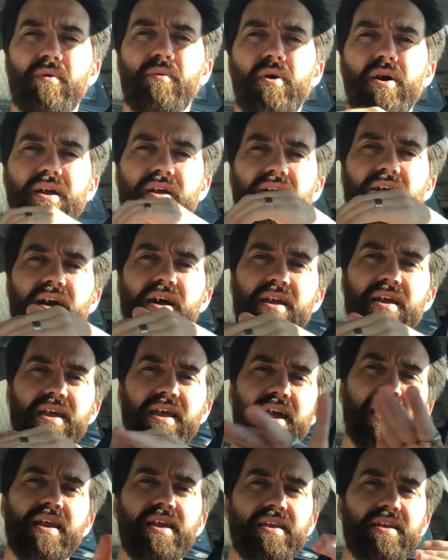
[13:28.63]
want to kind of
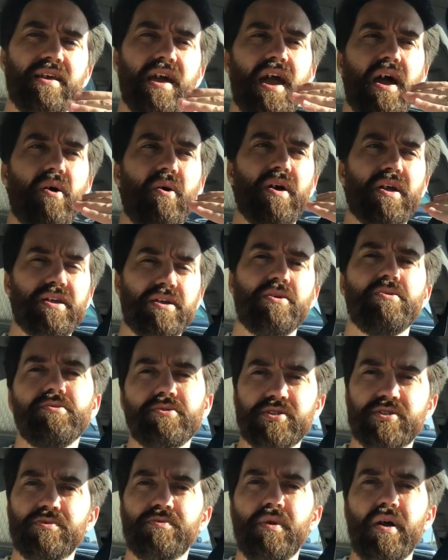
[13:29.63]
get into how I
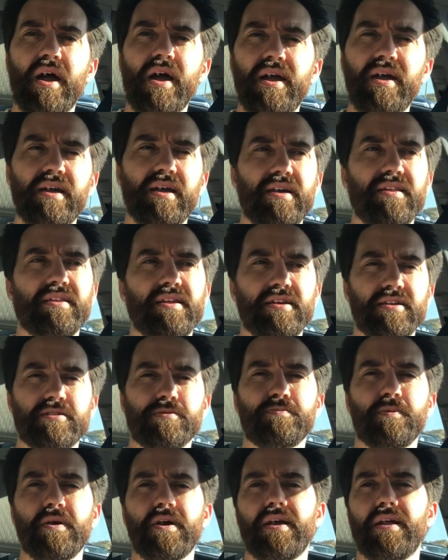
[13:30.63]
used to write and then
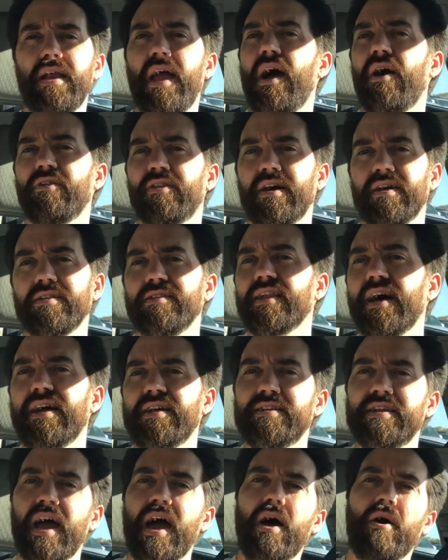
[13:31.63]
explain how that
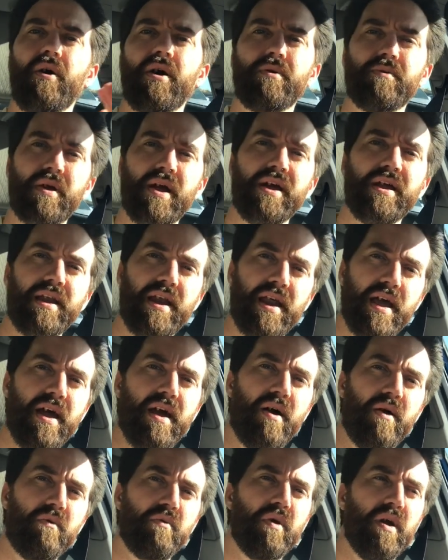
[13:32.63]
led to how I write
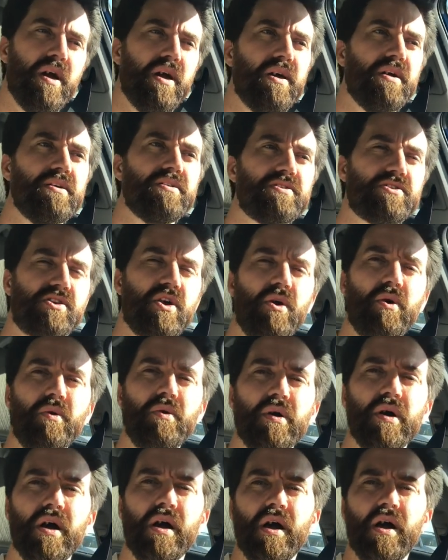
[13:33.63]
now. So,
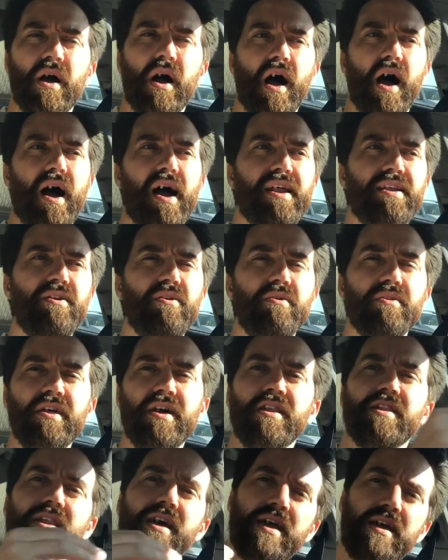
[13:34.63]
I know
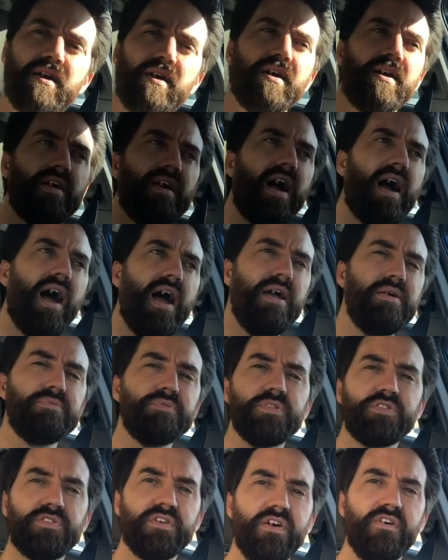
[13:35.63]
that, like, I
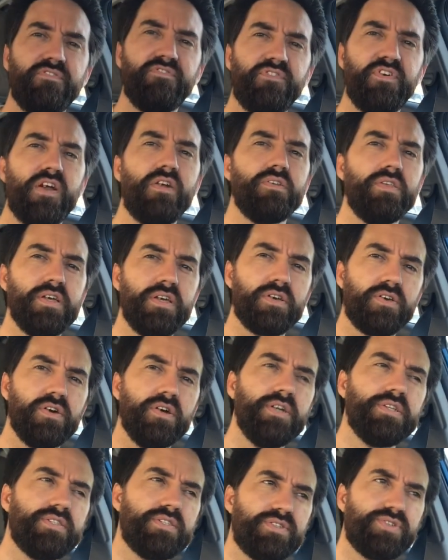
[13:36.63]
was a fairly
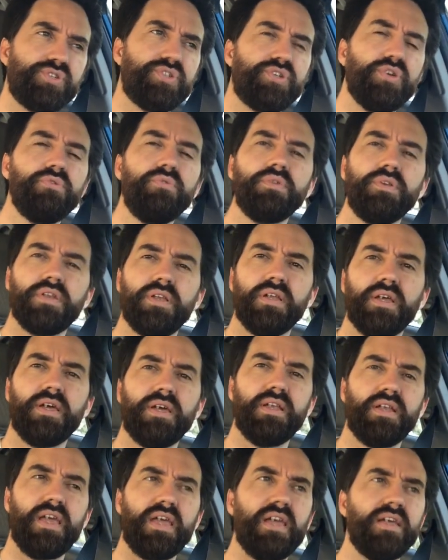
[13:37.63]
good student
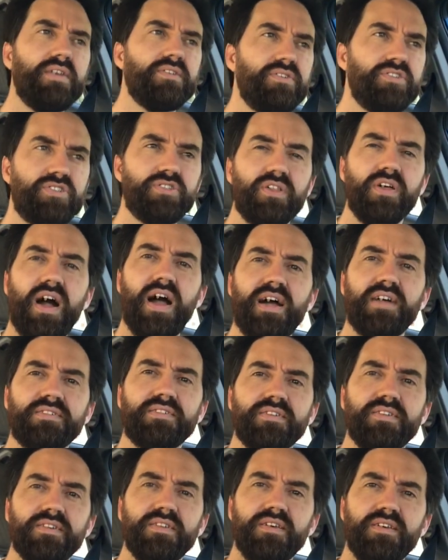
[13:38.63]
in English
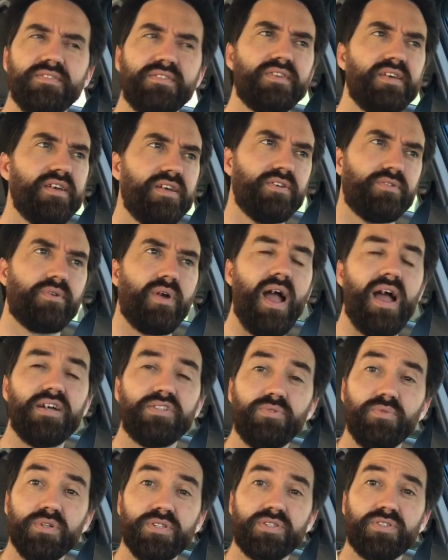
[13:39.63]
classes, in
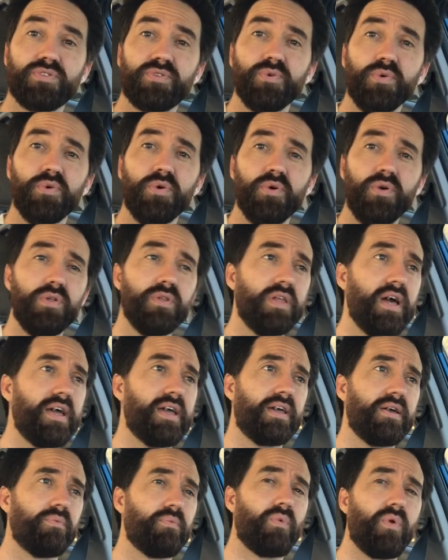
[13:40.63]
graduate school. Like,
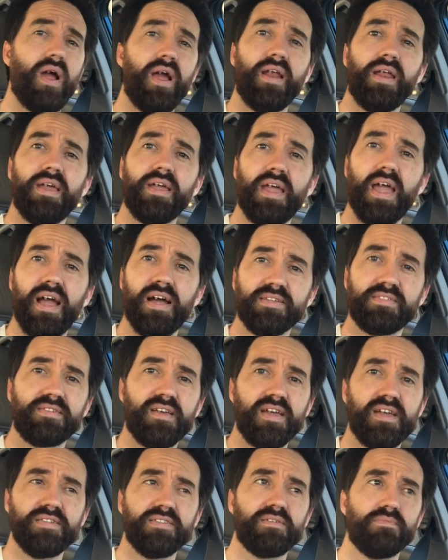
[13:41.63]
writing
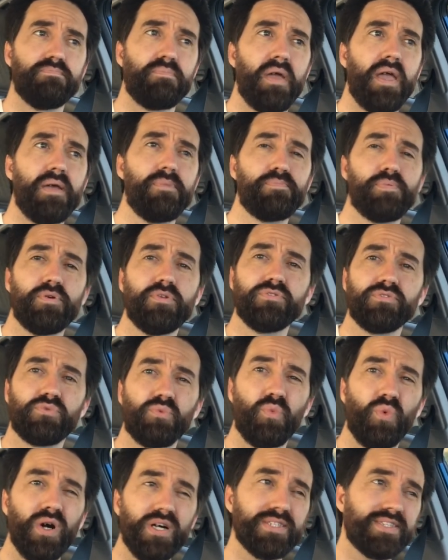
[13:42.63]
essays and papers
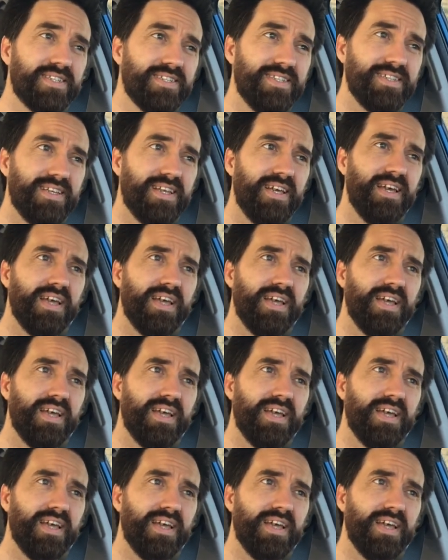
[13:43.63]
wasn't